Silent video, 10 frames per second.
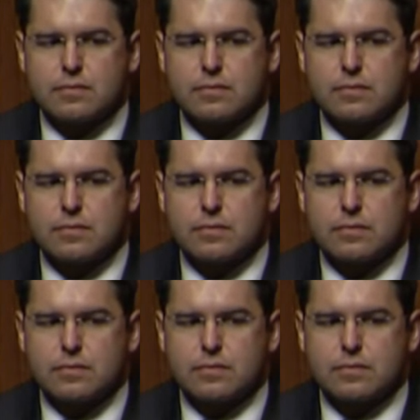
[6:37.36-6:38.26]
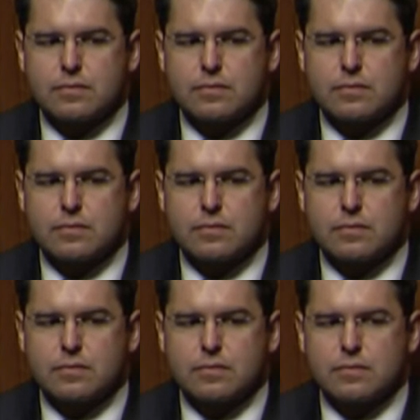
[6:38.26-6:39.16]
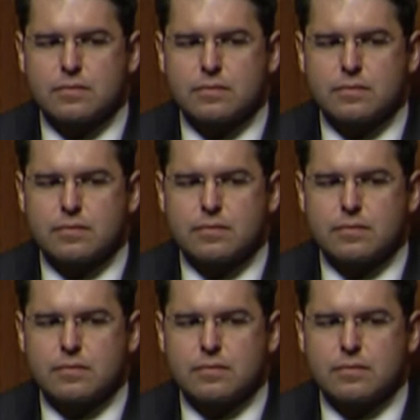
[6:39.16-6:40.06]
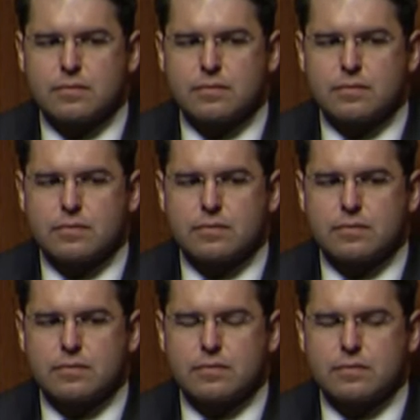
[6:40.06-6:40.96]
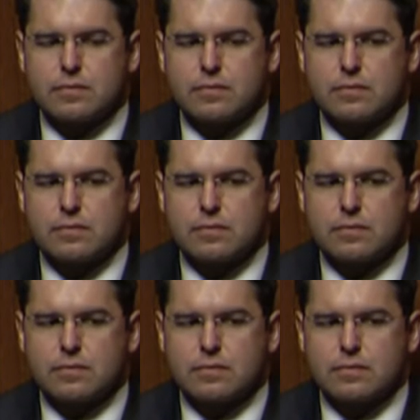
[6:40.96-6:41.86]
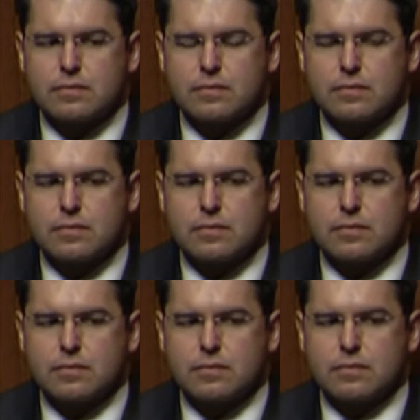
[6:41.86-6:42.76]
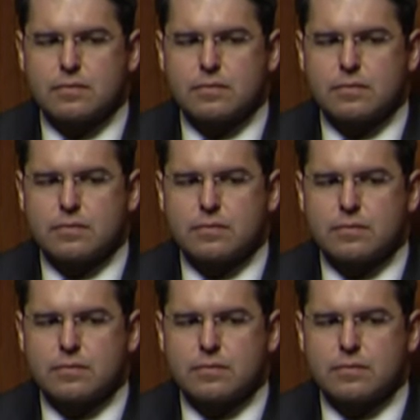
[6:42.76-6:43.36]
This person isn't speaking.